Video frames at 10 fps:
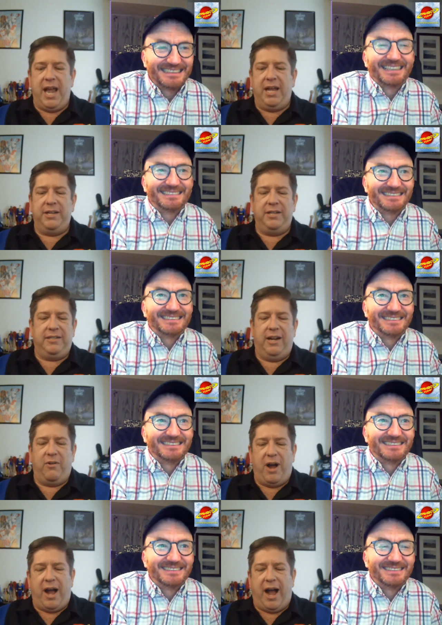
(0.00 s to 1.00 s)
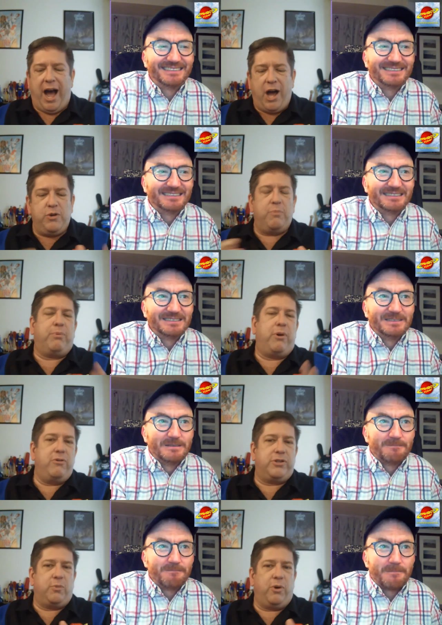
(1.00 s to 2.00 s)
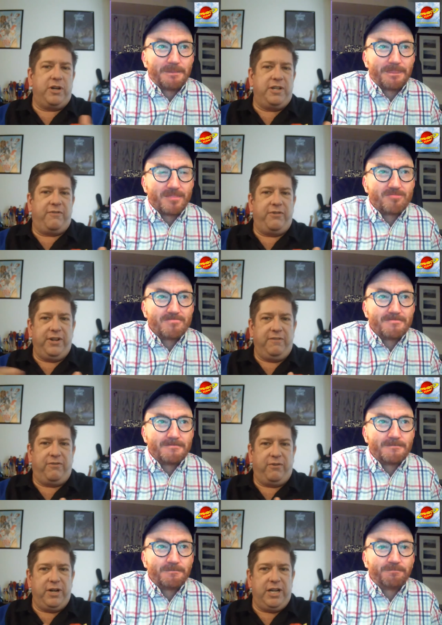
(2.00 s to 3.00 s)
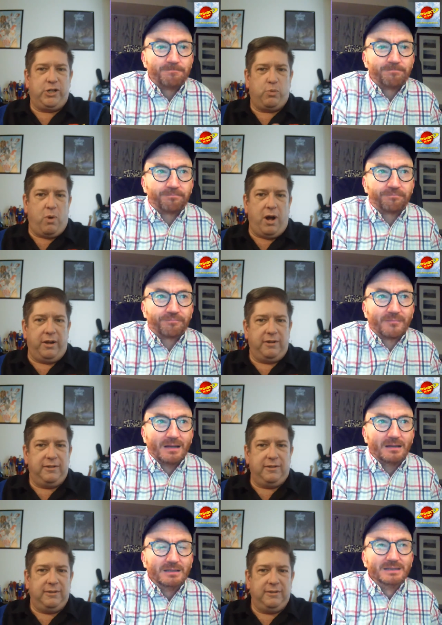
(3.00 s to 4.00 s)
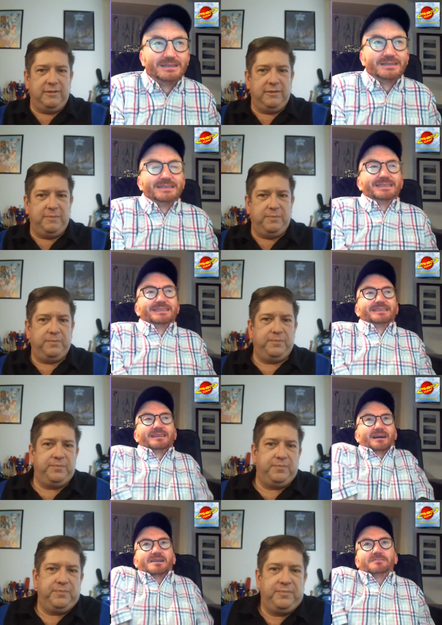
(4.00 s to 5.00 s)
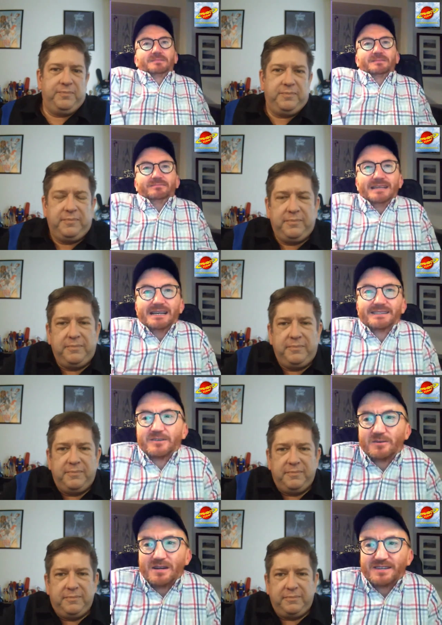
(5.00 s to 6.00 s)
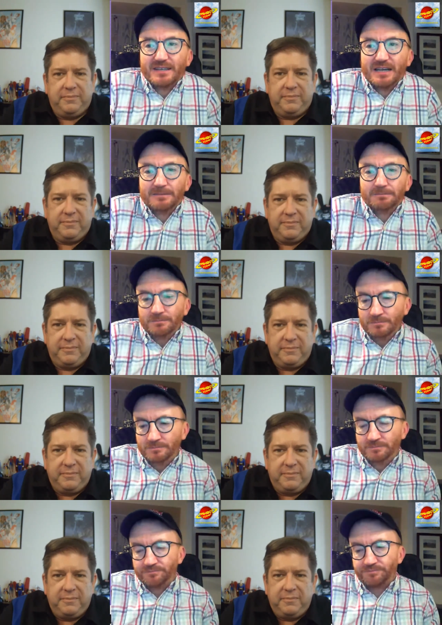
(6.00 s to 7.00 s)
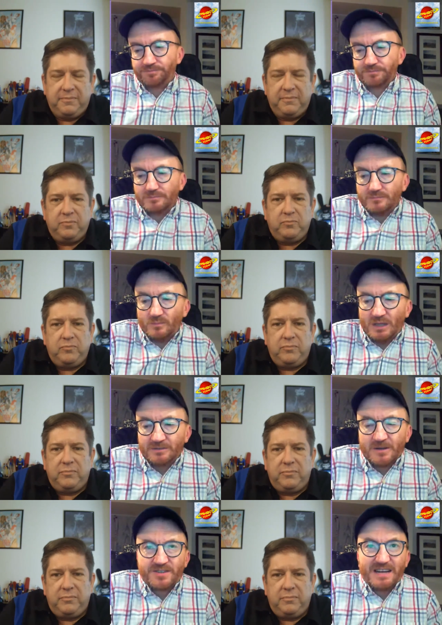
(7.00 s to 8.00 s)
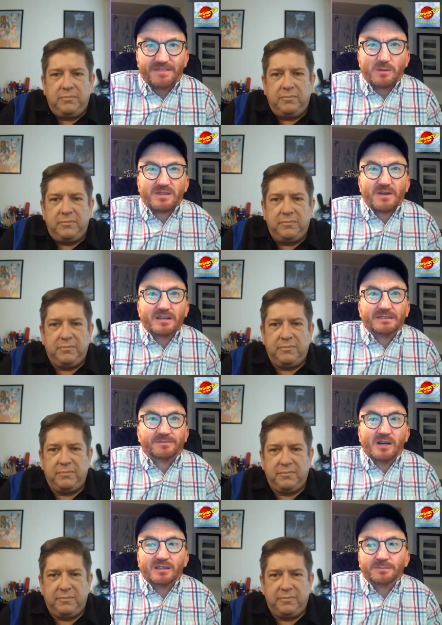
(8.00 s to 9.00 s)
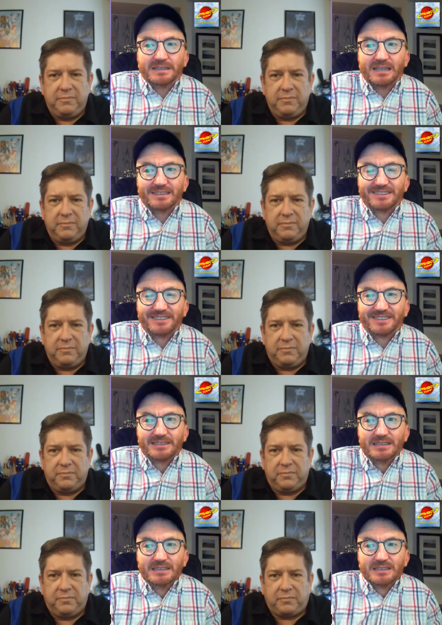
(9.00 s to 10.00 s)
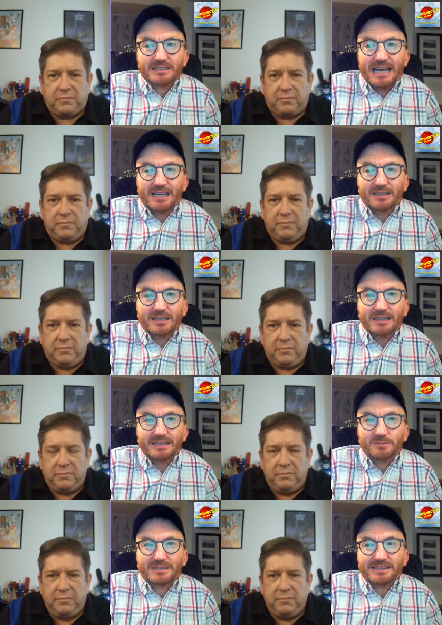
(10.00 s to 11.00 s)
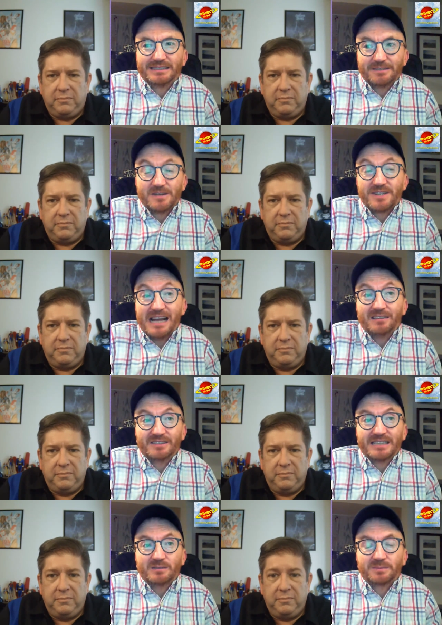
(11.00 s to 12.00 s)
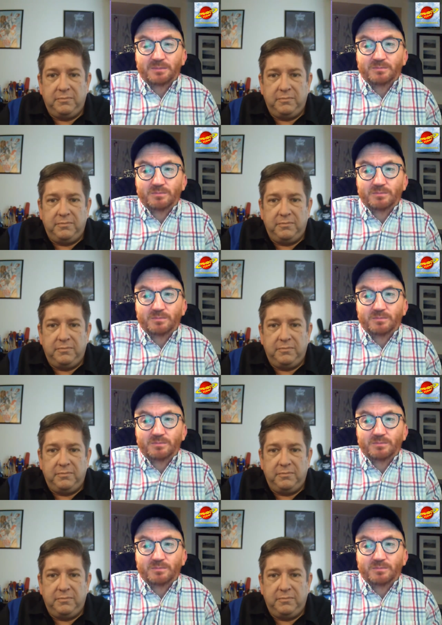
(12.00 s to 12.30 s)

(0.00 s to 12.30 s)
Speaker 1: and you know, how do you approach the work differently for each one? Yeah, it's a great question. For Jeff, that was very involved because that it was a different challenge. That was